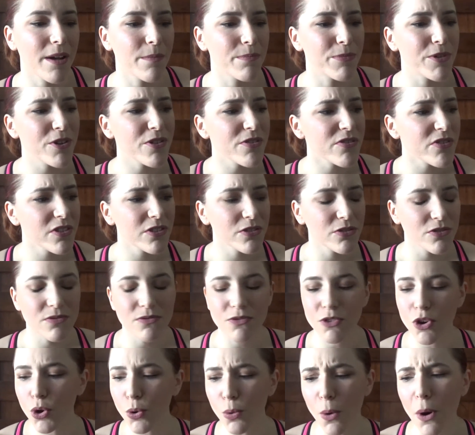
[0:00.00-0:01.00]
There's a
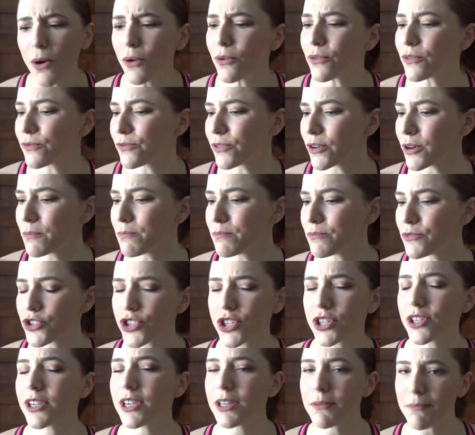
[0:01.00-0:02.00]
quote from
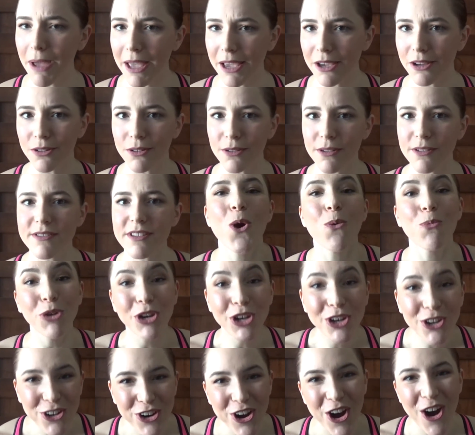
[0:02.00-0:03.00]
Jillian Michaels. When
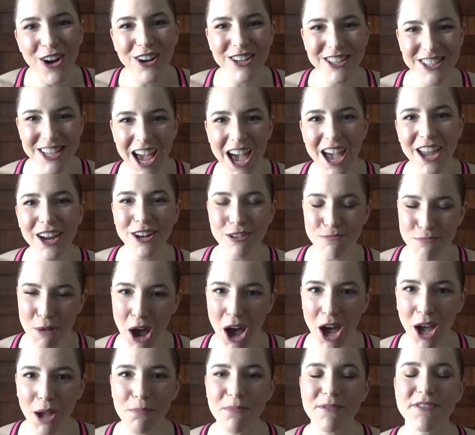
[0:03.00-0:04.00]
your car tire
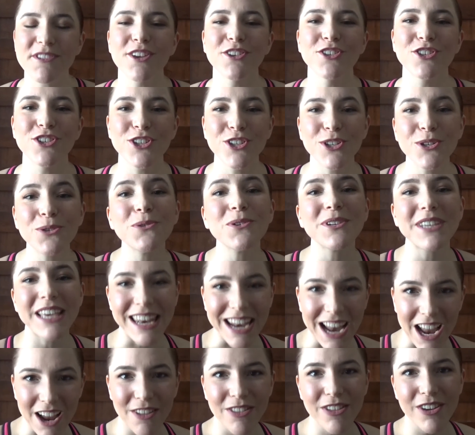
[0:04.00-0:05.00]
pops, do you
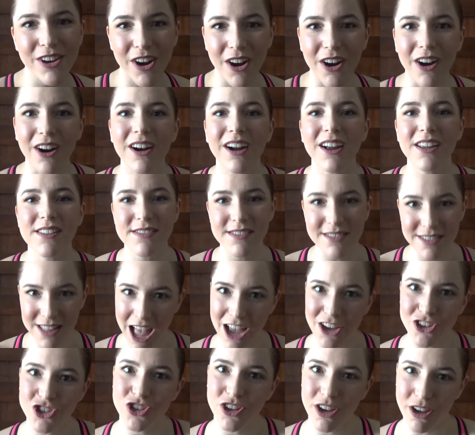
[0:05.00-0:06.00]
get out of the car and
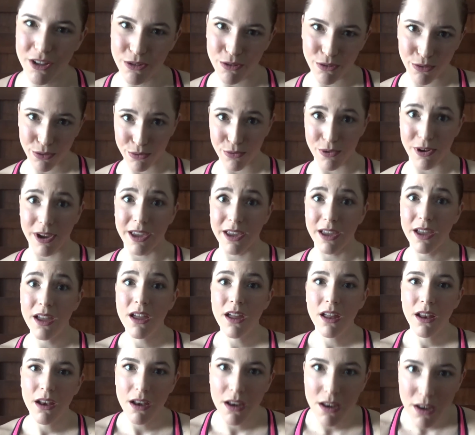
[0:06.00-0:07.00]
slash the other three?
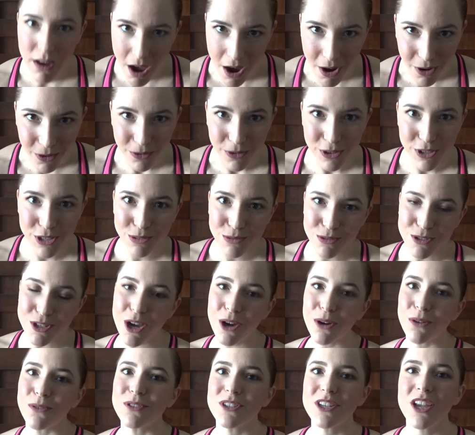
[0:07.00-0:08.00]
No, you
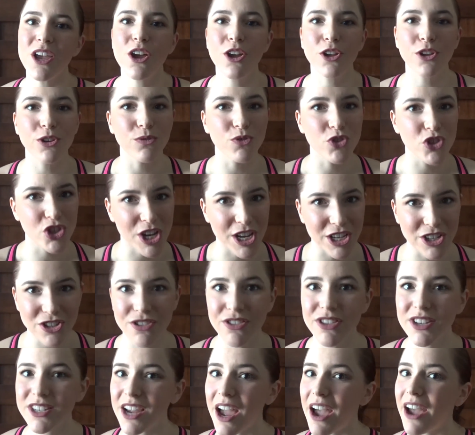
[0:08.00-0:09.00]
don't. You change
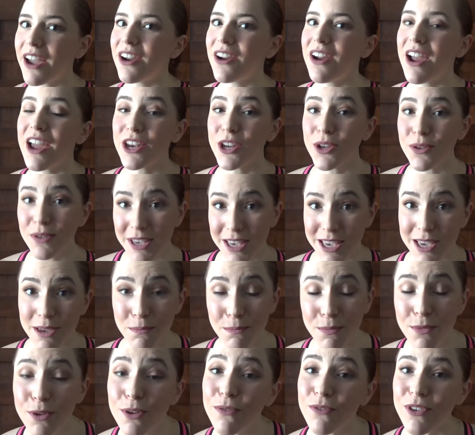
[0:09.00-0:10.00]
the tire and you
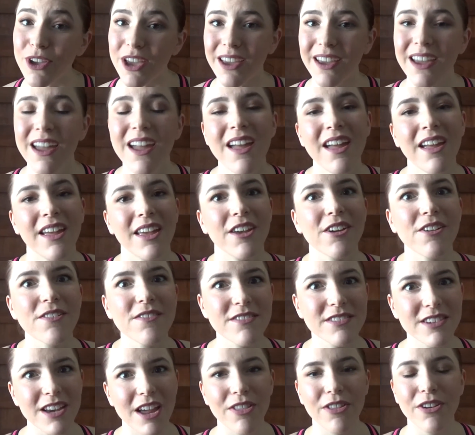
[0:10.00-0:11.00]
keep moving.
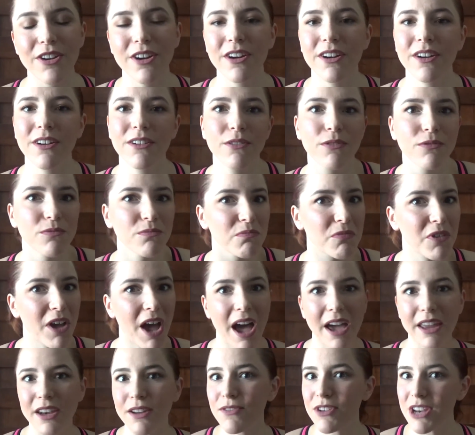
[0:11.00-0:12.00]
Here's another
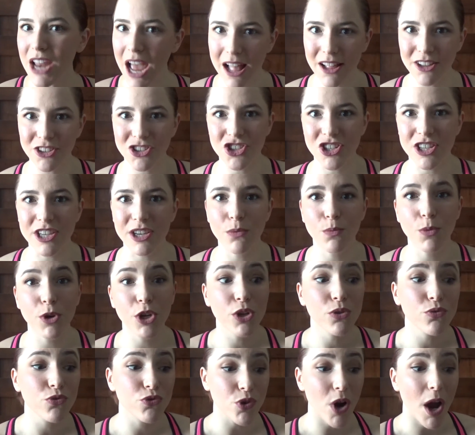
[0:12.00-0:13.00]
kind of analogy. When
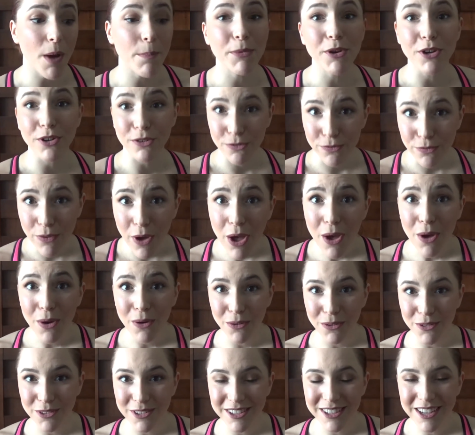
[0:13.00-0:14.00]
you drop your
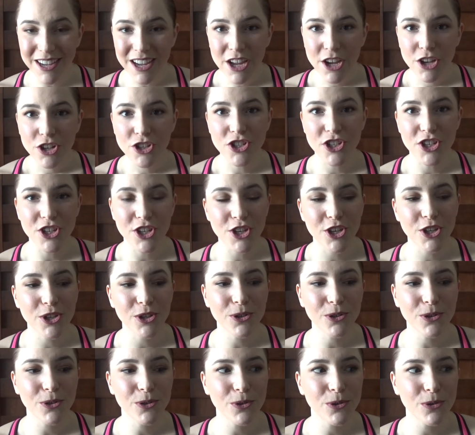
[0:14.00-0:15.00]
phone, do
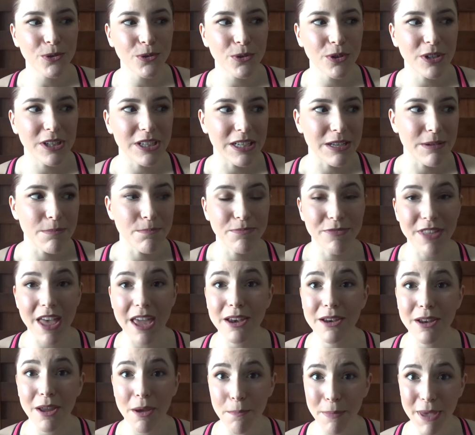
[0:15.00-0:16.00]
you
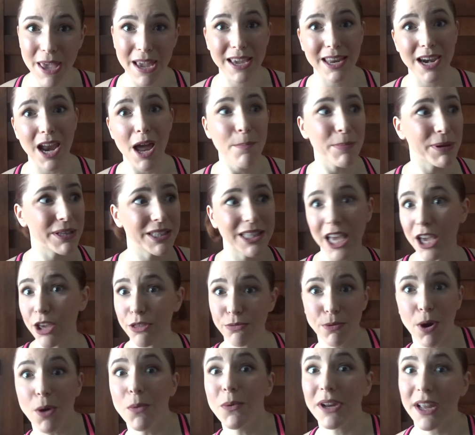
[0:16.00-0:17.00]
then pick it up and like
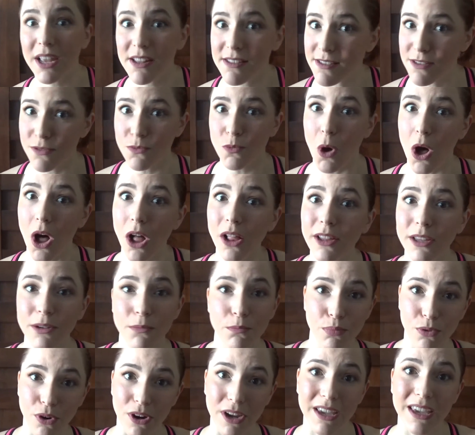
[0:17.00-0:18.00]
throw it against the wall
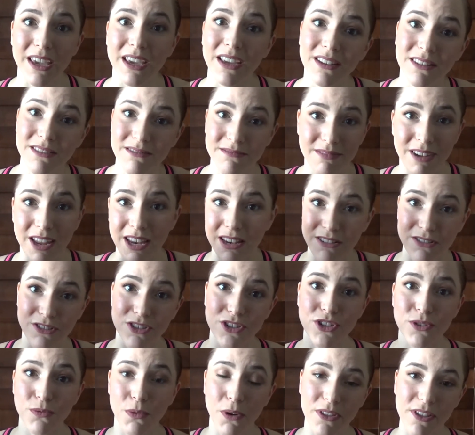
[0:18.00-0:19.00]
and break it
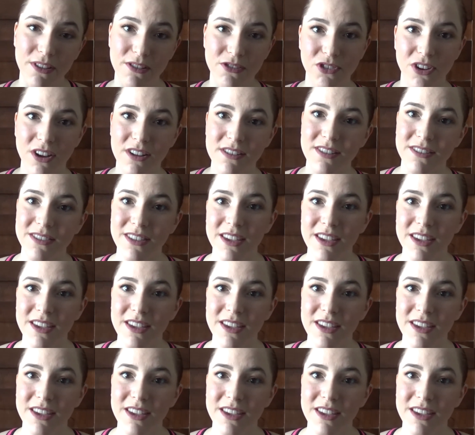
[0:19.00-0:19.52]
and do all these crazy